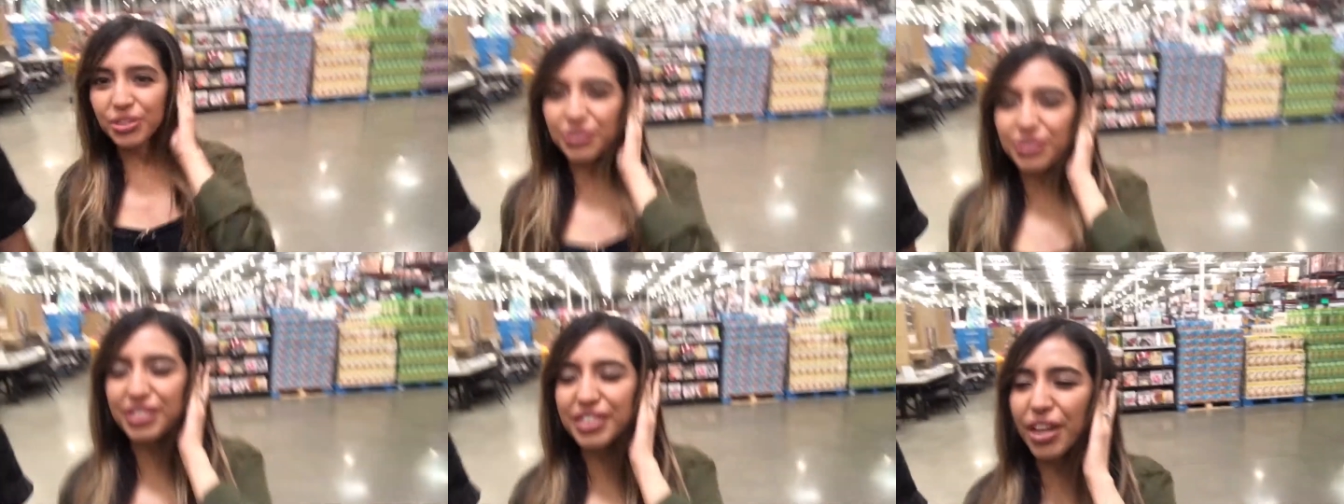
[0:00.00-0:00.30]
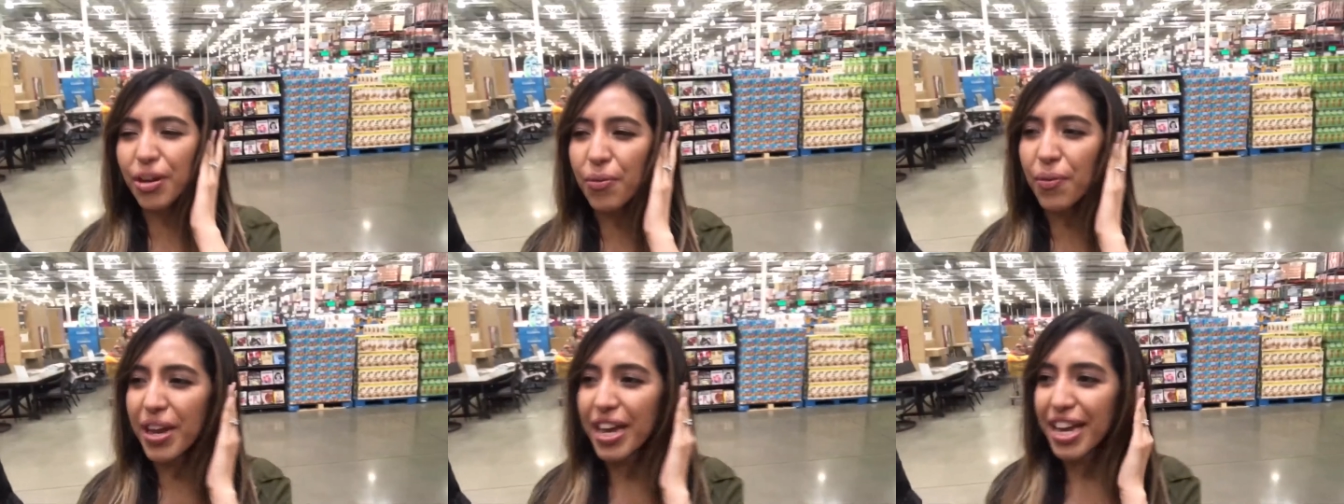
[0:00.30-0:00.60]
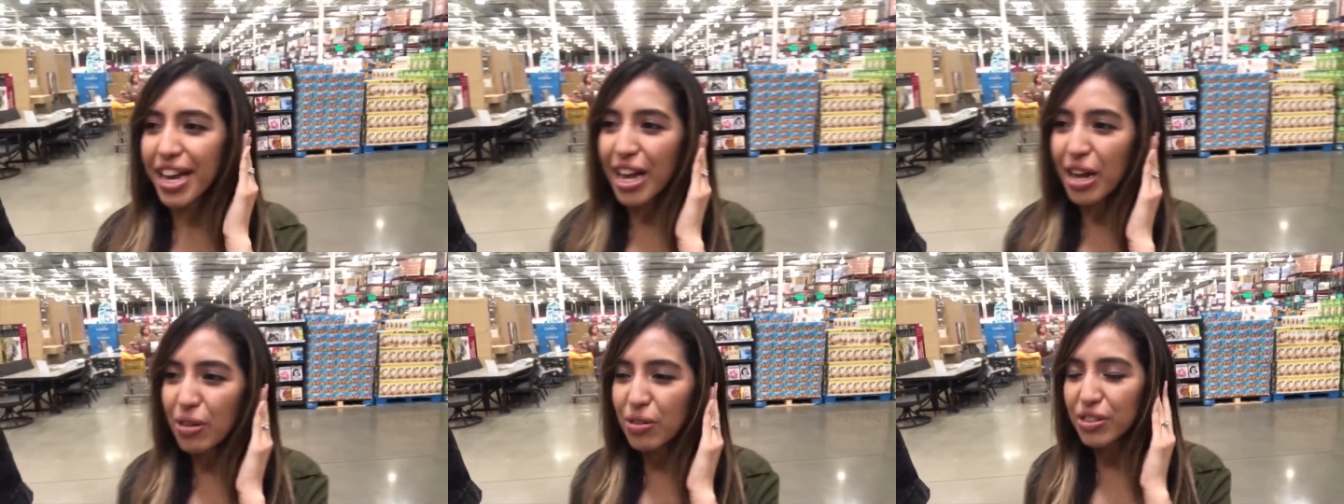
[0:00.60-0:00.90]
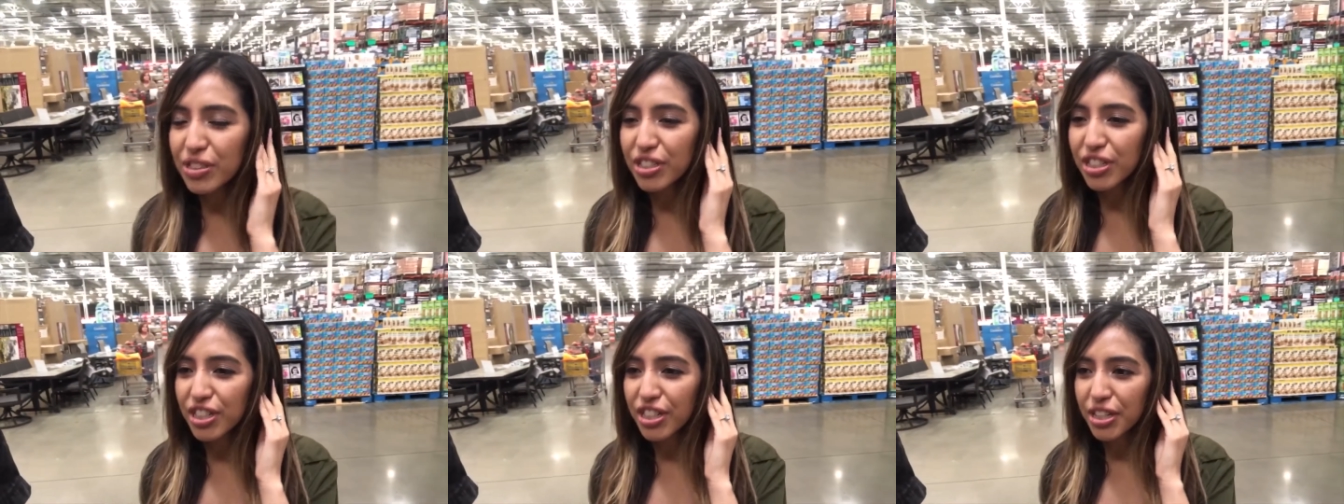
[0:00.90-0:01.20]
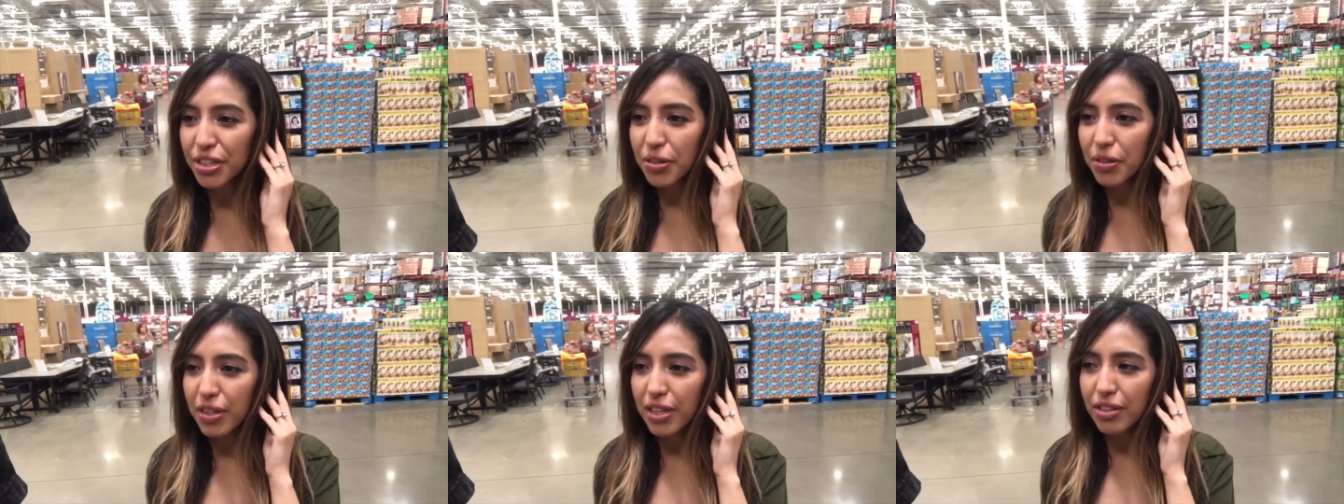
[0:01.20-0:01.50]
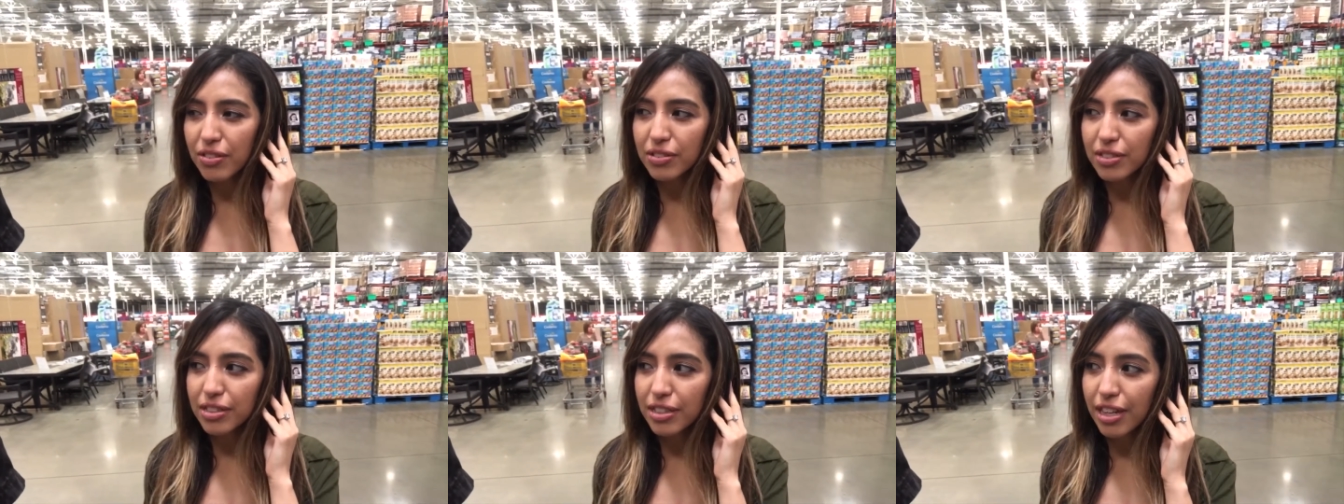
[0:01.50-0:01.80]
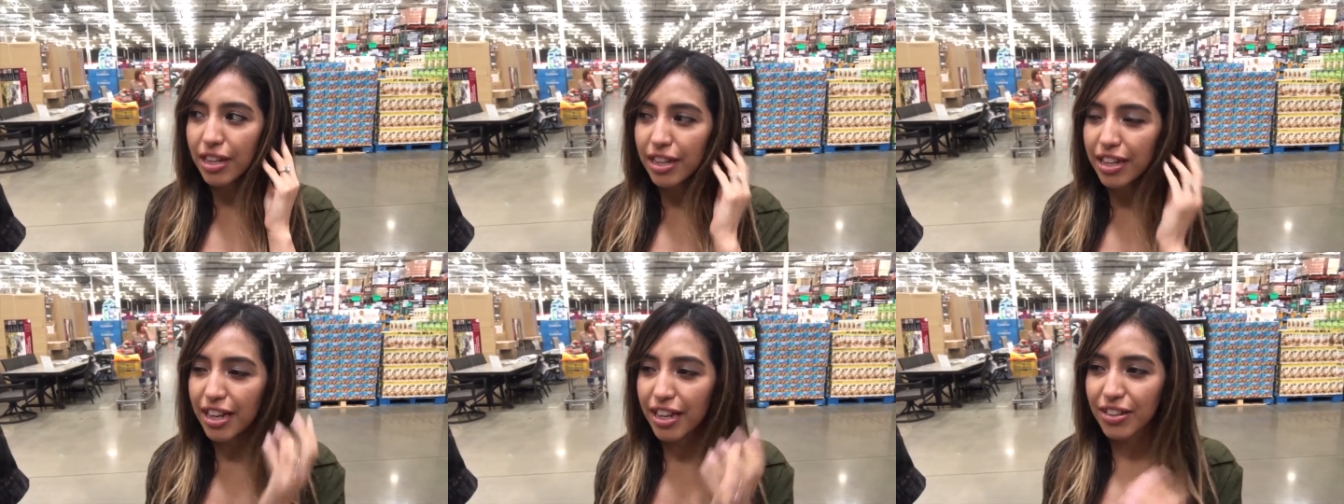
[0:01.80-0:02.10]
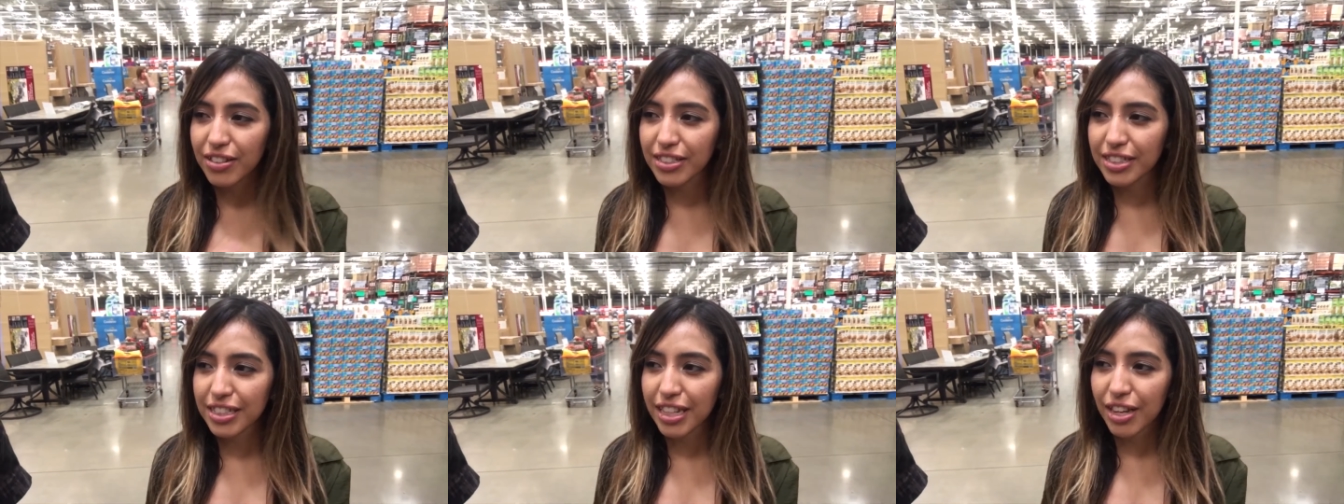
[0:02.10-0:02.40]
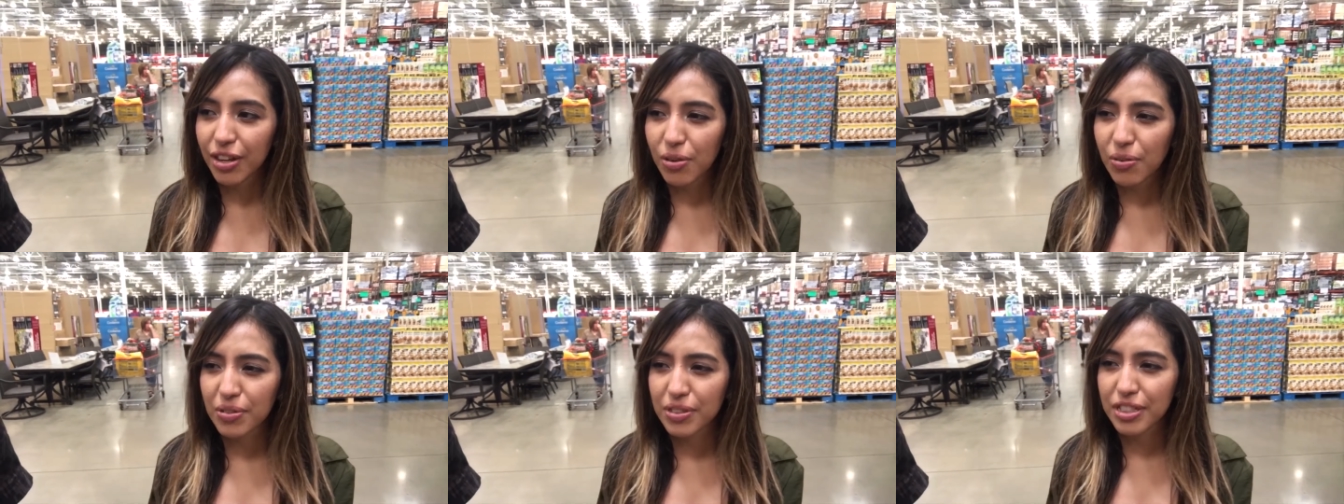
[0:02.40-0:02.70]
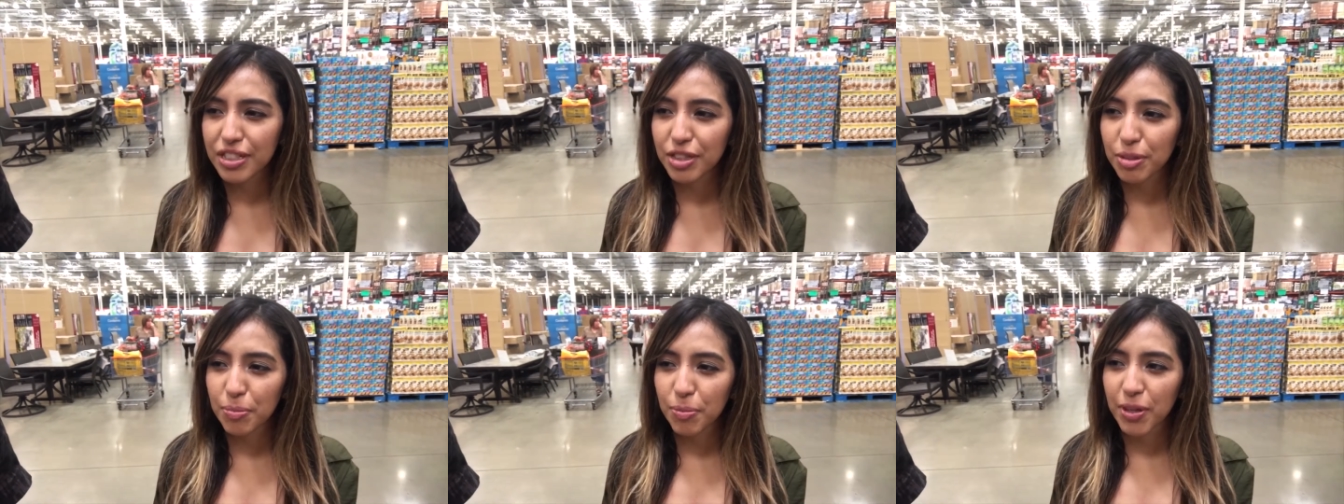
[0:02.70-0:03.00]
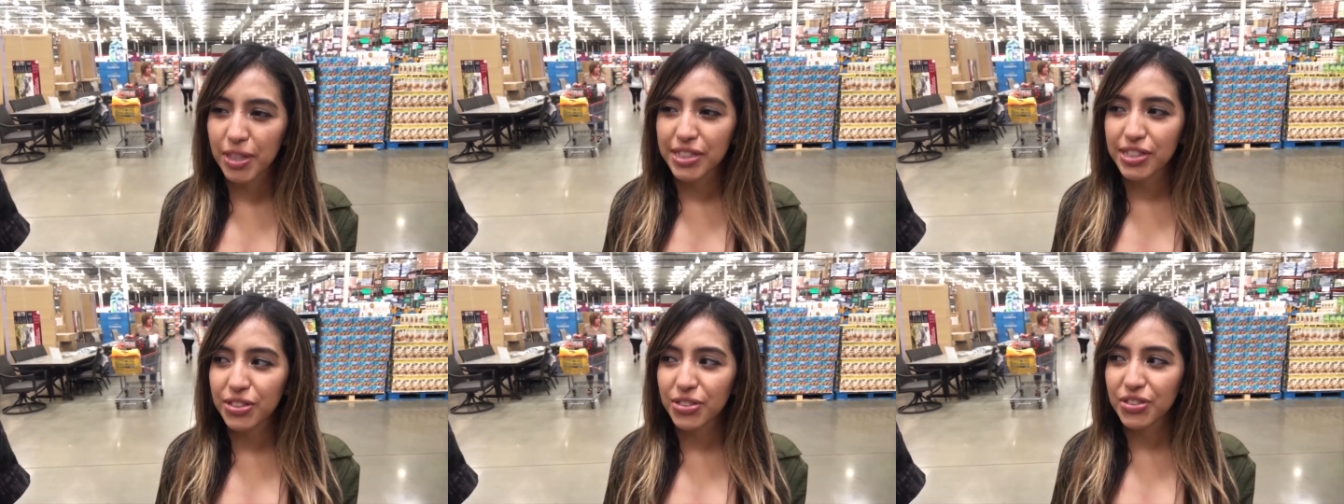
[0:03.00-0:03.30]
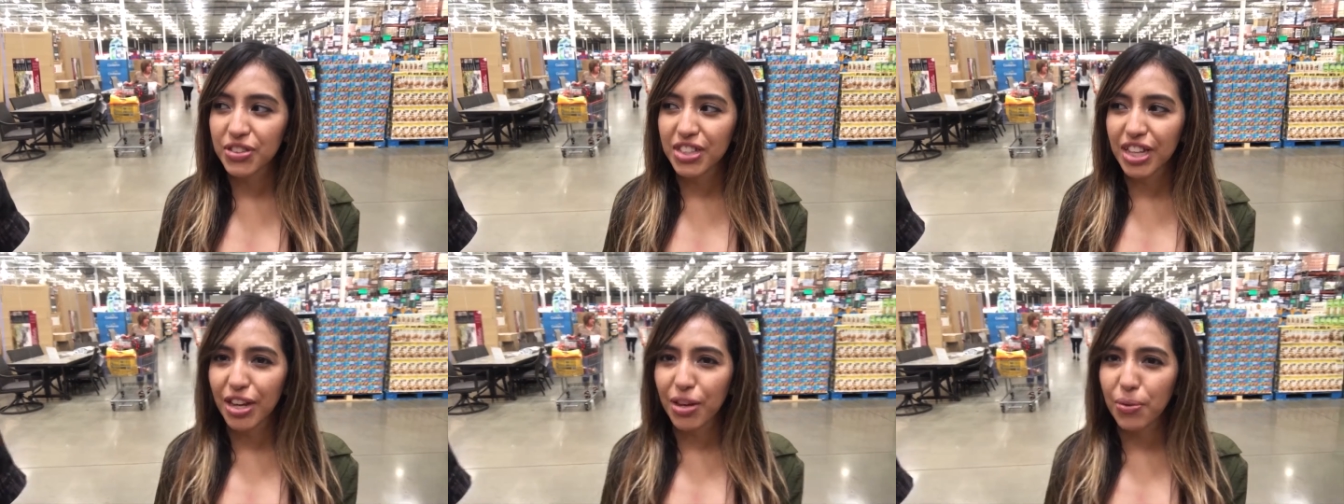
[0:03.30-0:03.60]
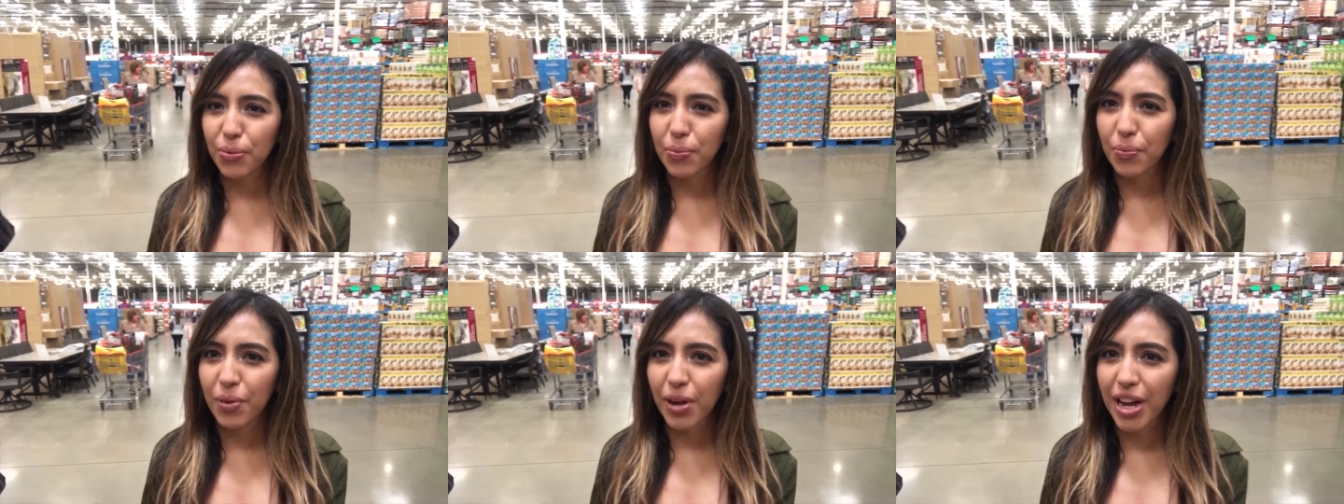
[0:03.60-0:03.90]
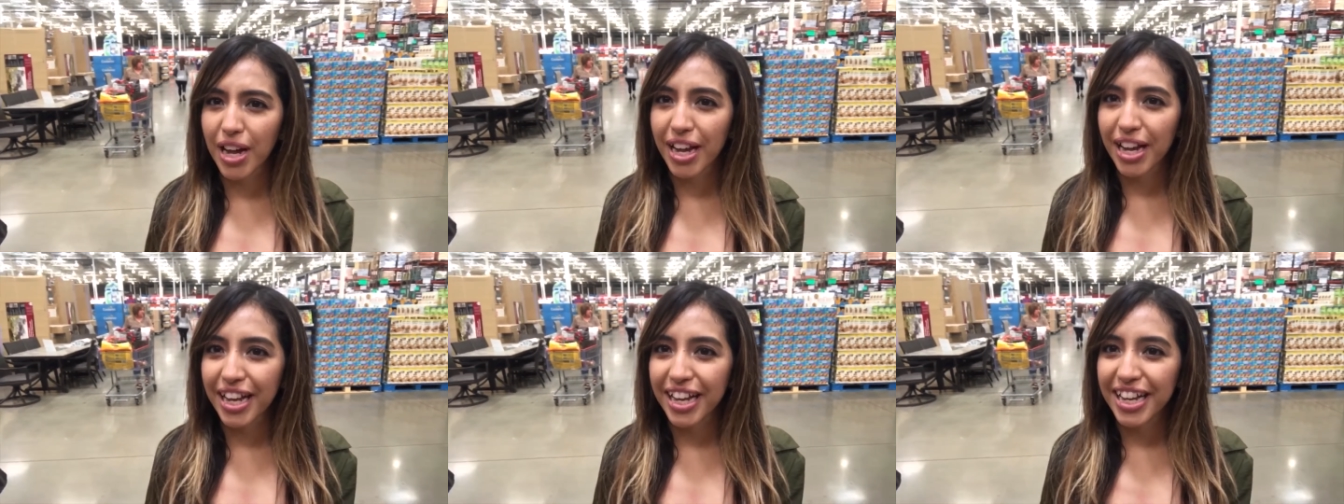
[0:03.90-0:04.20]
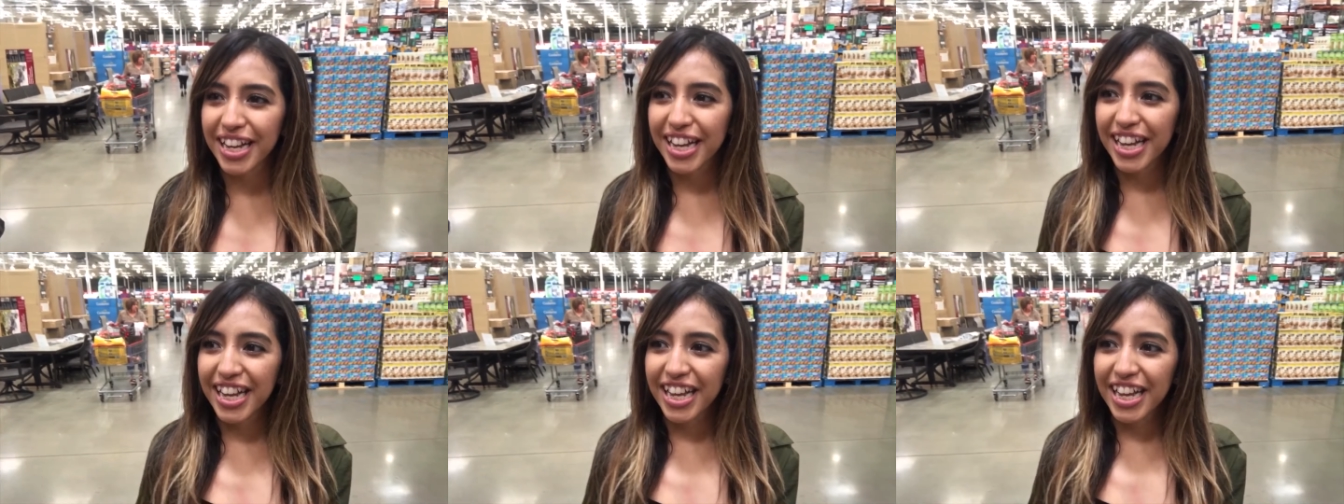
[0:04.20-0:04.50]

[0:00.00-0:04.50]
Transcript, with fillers: She was like, "Wait, how old are you?" And I was like, I was like holding the pretzel, like, "Why?"